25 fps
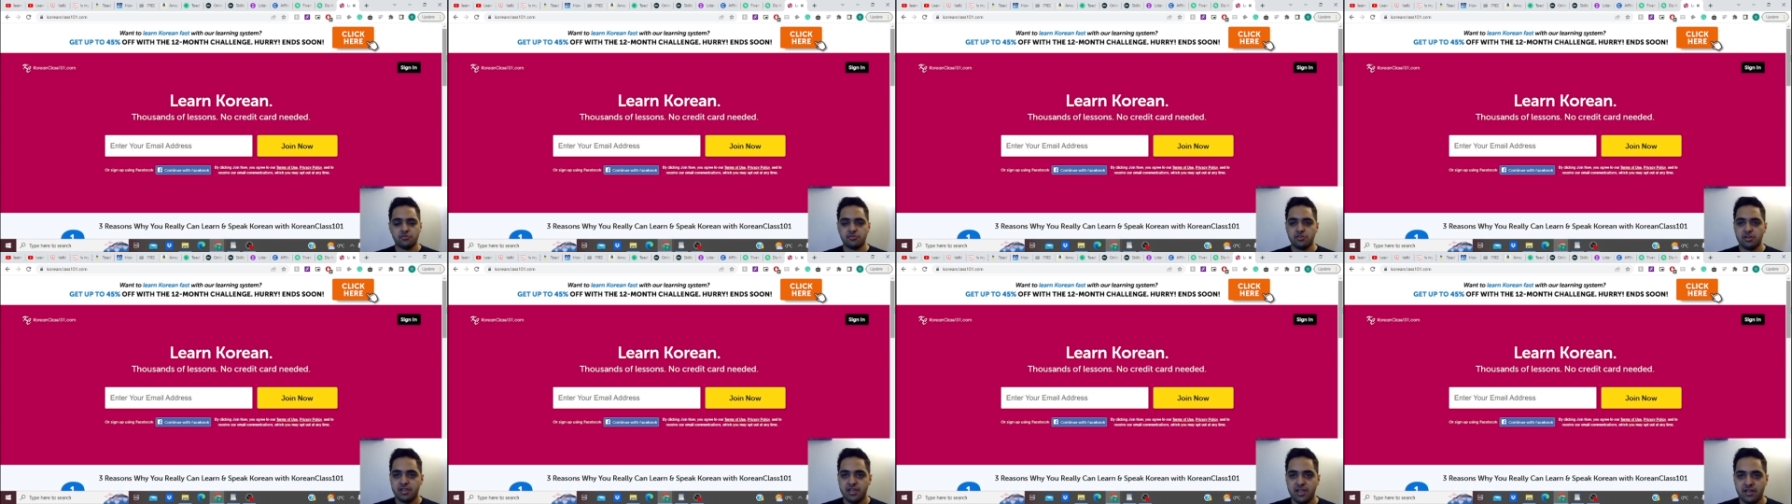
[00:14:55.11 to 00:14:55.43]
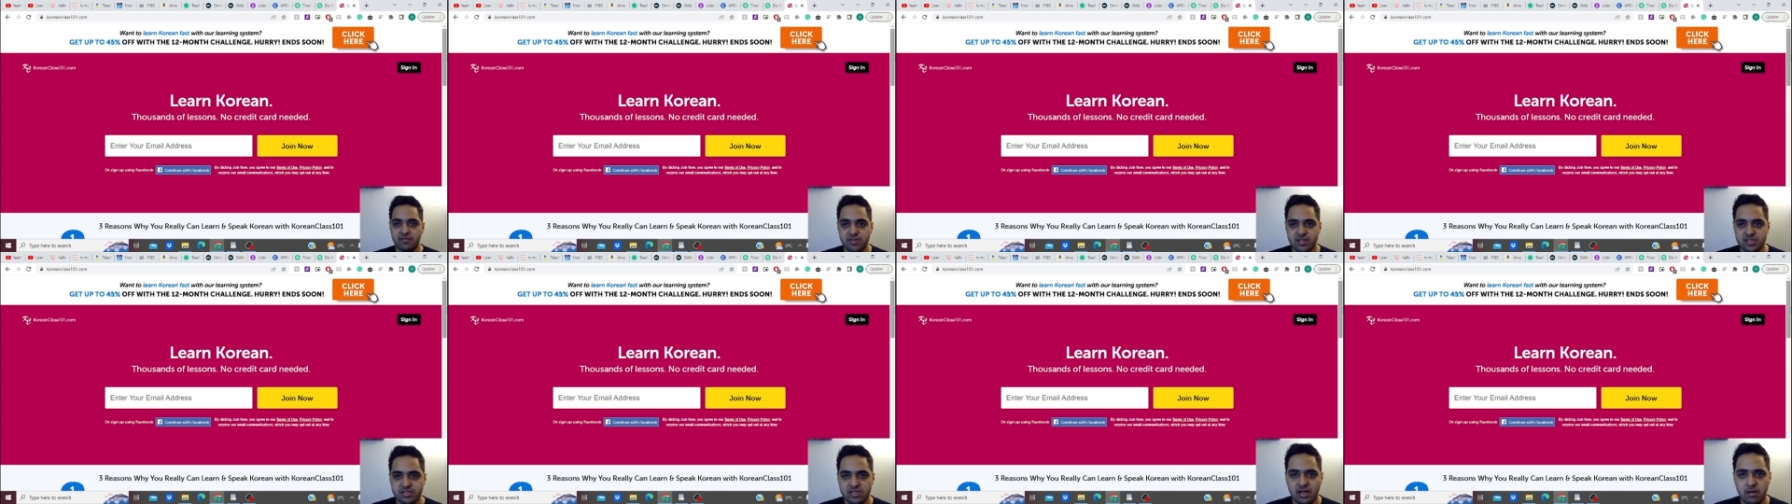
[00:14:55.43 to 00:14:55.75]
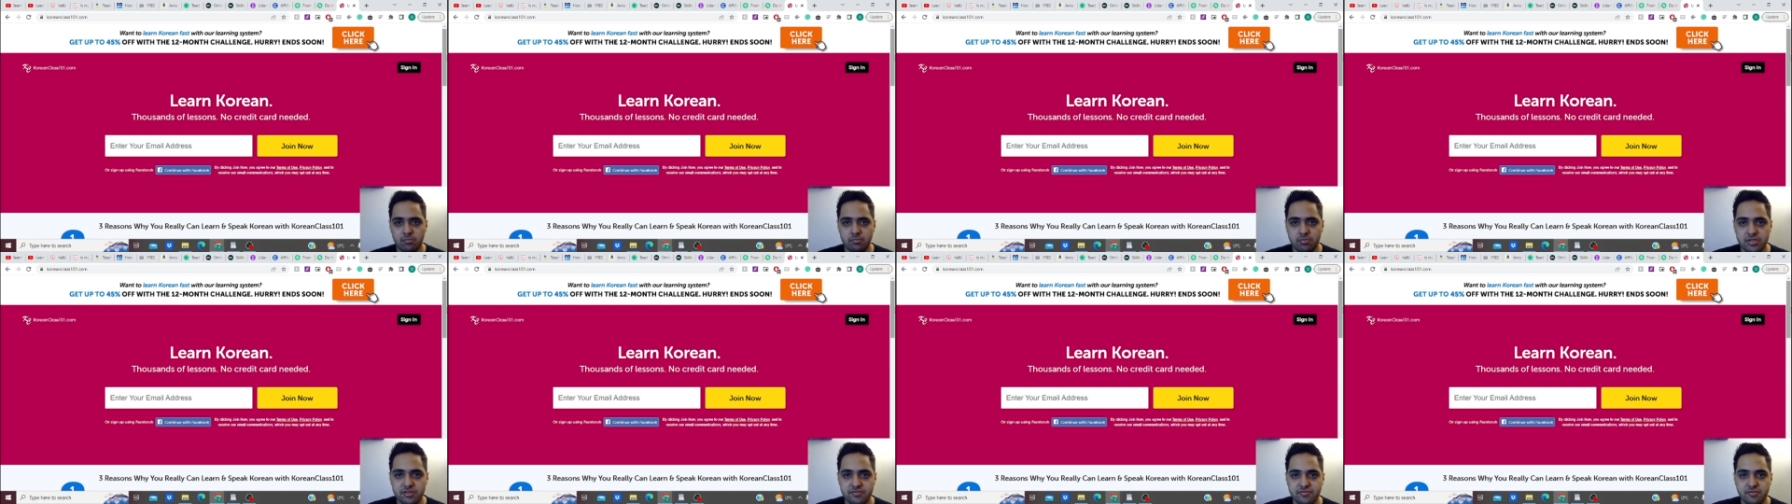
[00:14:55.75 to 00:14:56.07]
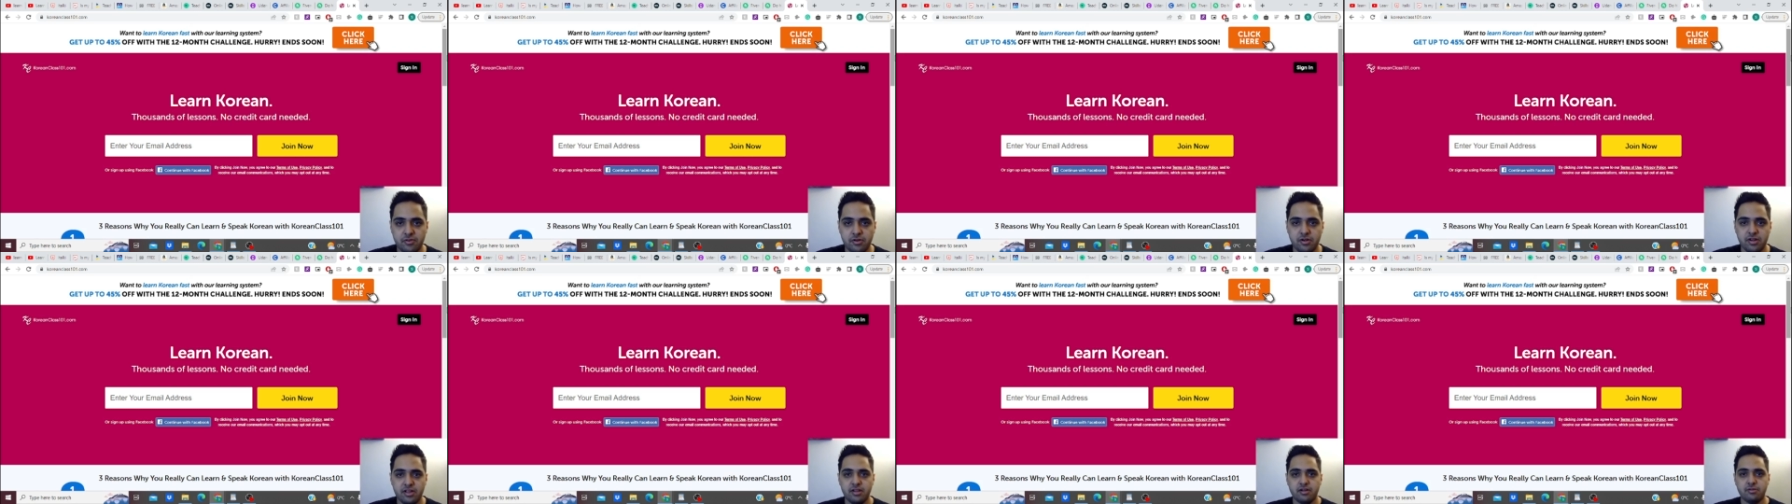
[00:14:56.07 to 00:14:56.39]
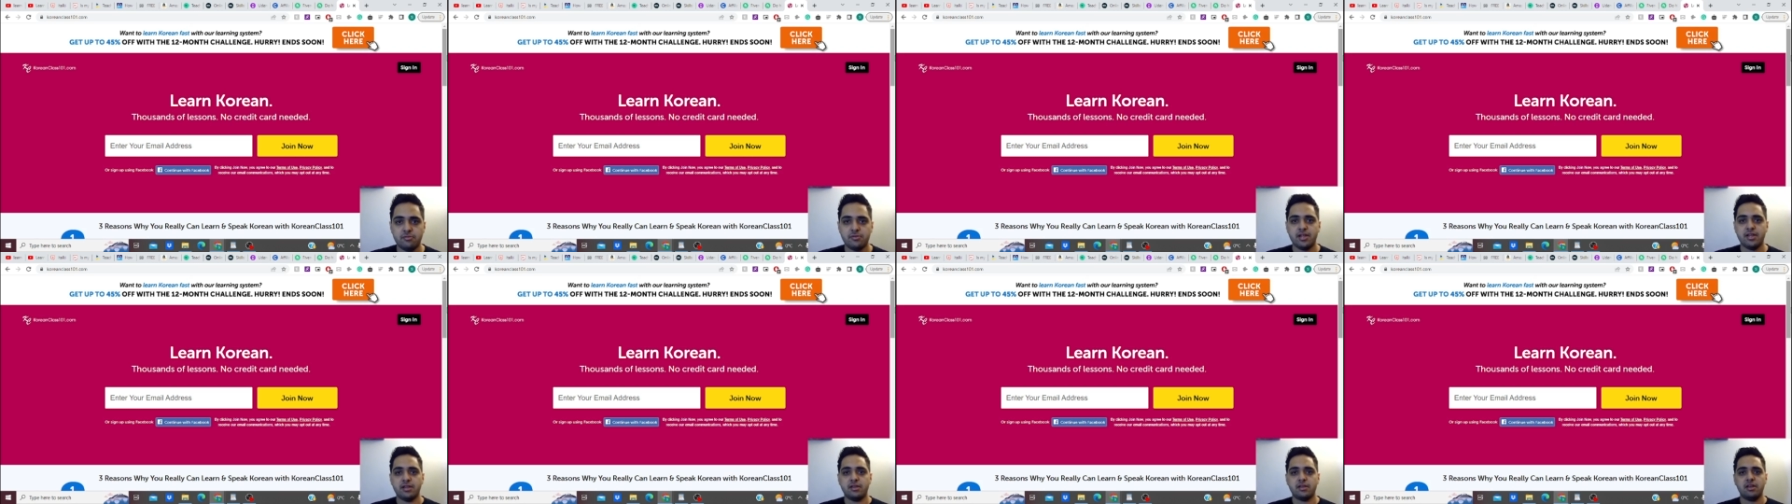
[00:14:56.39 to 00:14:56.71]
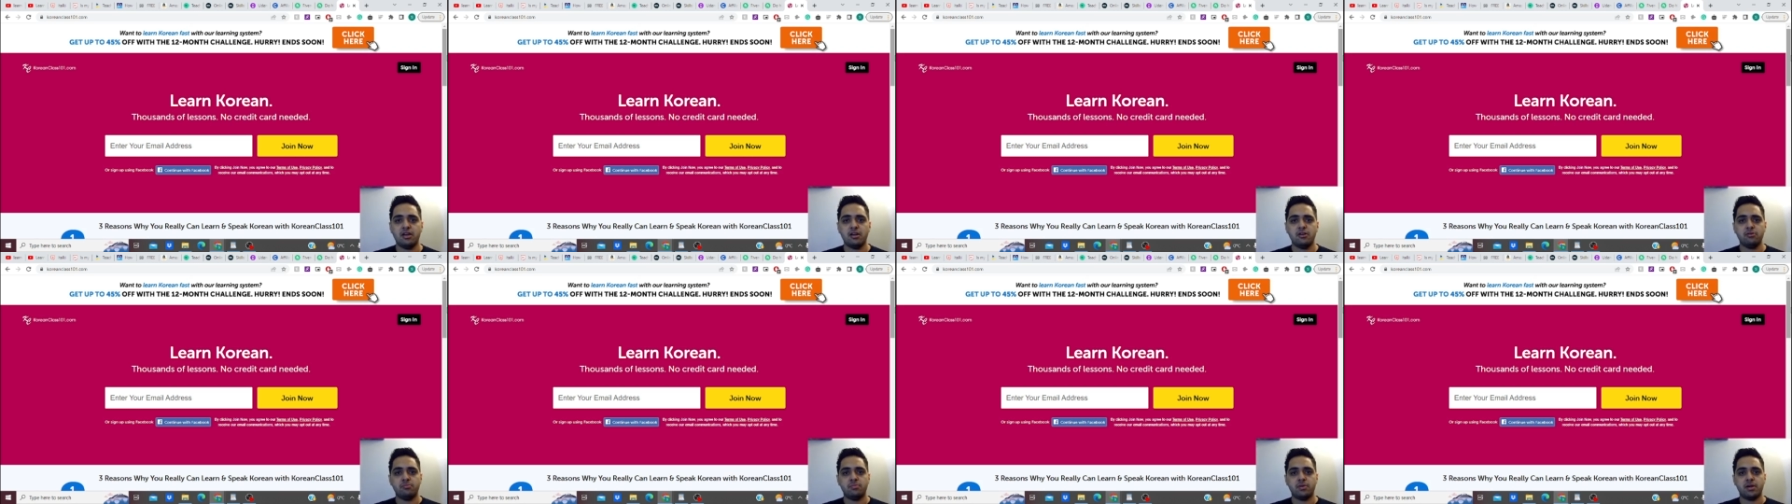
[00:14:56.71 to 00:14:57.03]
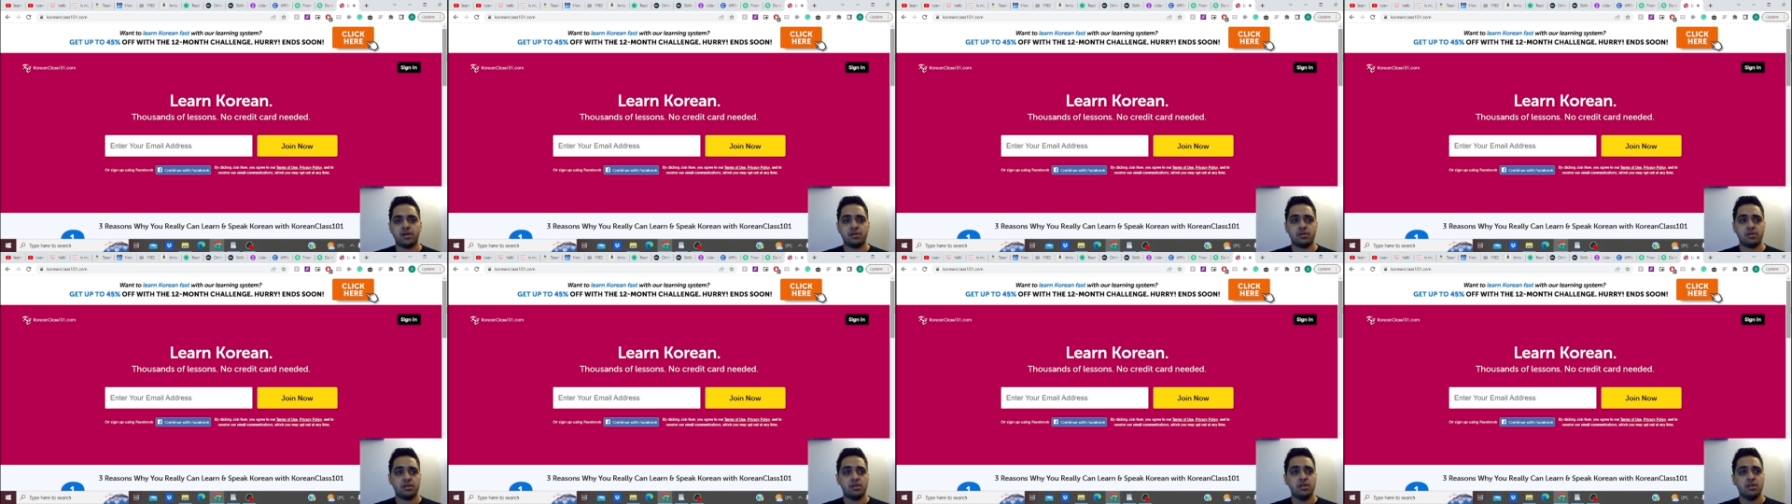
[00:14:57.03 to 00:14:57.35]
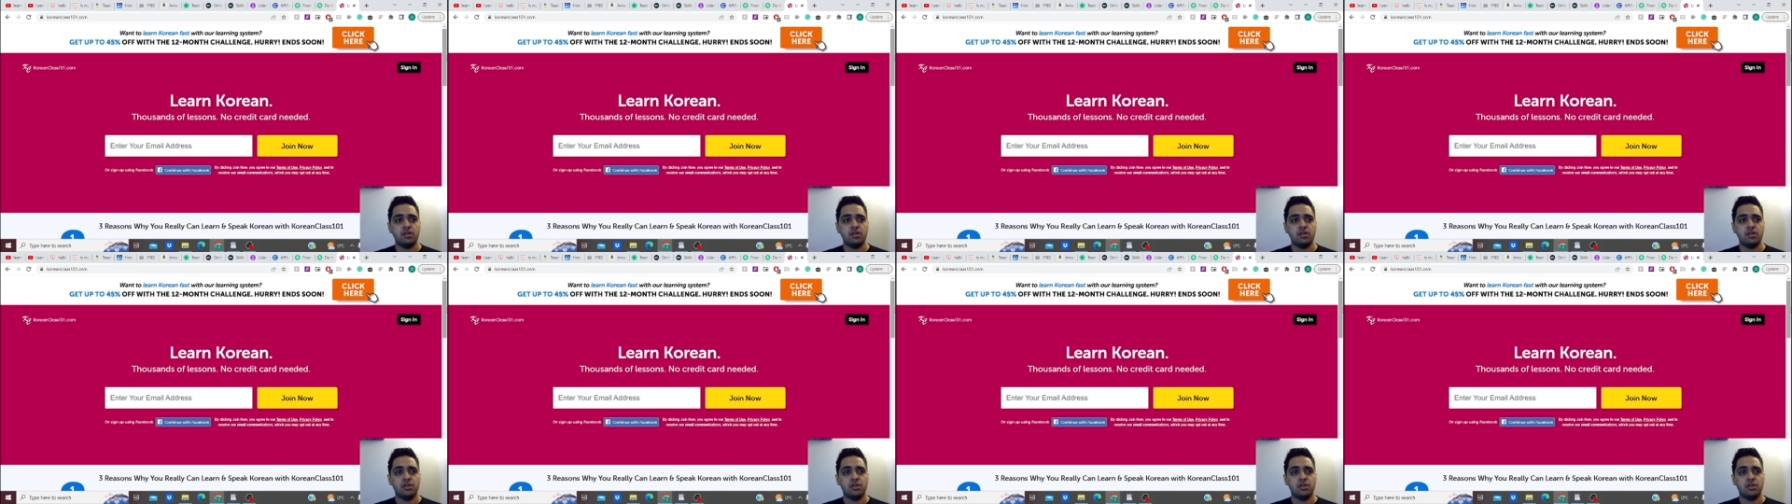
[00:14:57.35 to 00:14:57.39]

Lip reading: really have examples for here right now, but